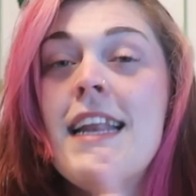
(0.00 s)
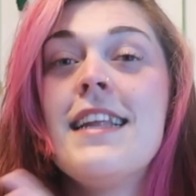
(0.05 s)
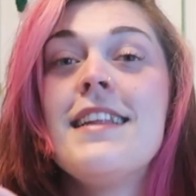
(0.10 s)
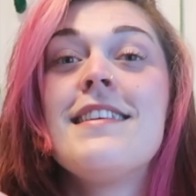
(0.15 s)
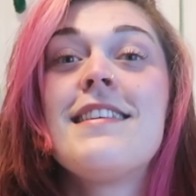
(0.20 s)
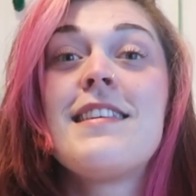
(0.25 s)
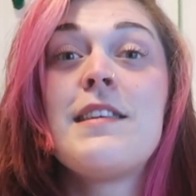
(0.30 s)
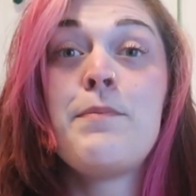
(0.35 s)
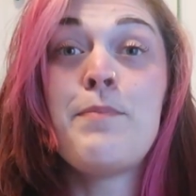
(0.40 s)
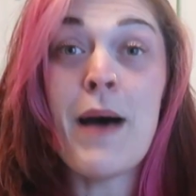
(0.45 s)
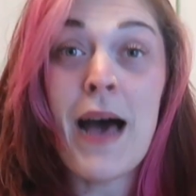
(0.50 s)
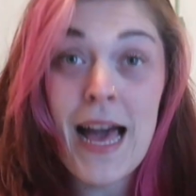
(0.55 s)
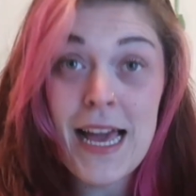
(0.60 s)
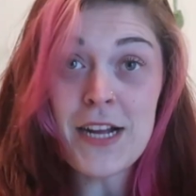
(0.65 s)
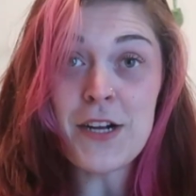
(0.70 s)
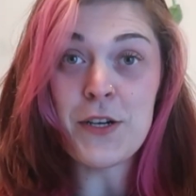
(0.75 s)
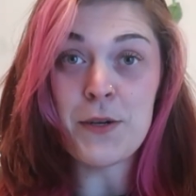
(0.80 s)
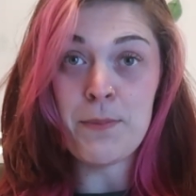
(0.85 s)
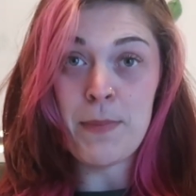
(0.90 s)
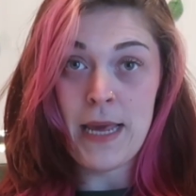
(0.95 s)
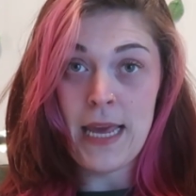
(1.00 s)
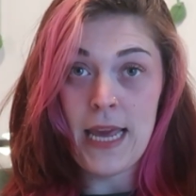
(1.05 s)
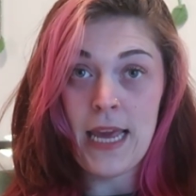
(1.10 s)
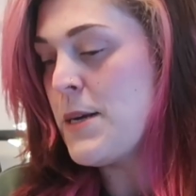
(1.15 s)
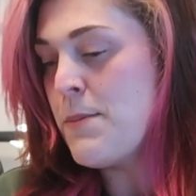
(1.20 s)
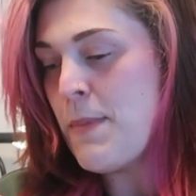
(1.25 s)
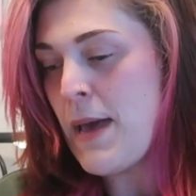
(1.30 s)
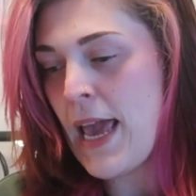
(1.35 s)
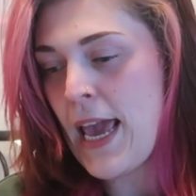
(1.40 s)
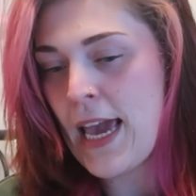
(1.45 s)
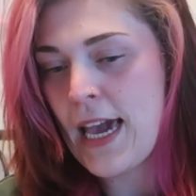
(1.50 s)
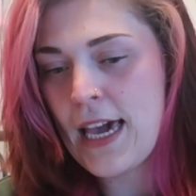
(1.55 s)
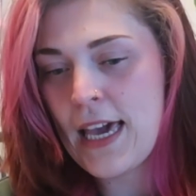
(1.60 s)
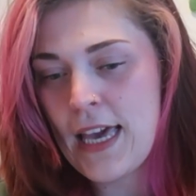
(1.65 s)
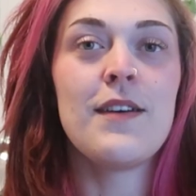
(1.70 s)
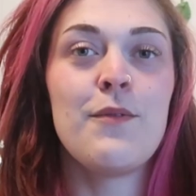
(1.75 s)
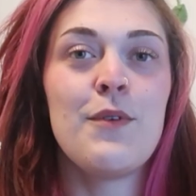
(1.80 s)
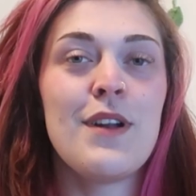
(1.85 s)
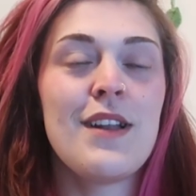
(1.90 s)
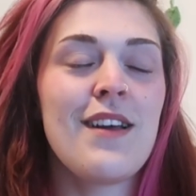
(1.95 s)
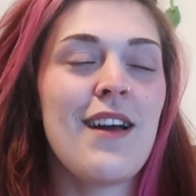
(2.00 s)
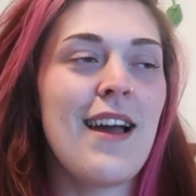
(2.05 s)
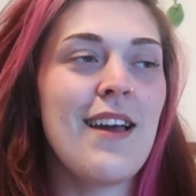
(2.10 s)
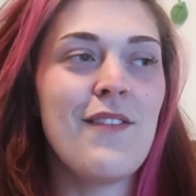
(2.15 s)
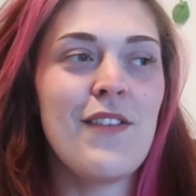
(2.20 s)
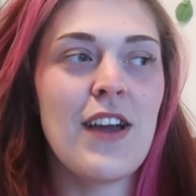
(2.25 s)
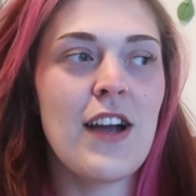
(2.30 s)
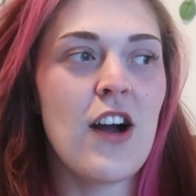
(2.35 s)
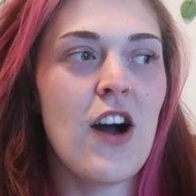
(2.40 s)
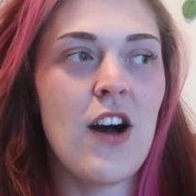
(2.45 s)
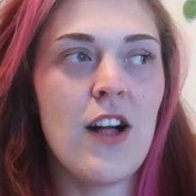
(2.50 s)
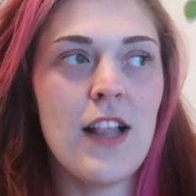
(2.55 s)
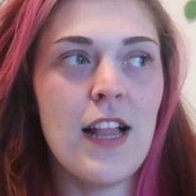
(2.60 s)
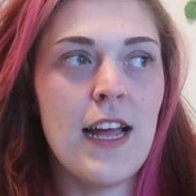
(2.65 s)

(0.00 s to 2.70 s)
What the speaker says: inspired me to make, what did I even call